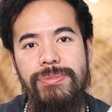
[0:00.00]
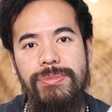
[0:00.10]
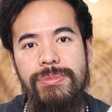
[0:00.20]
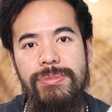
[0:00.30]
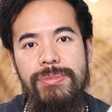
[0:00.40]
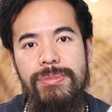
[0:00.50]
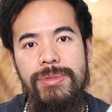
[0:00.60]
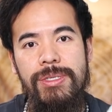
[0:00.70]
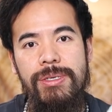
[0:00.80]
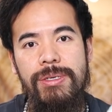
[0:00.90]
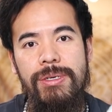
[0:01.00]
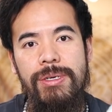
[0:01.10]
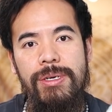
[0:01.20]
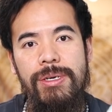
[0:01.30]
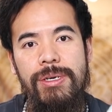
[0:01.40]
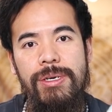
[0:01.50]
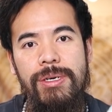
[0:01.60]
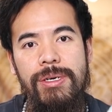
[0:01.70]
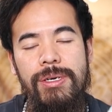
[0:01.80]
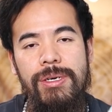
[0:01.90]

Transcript: Nobody speaks.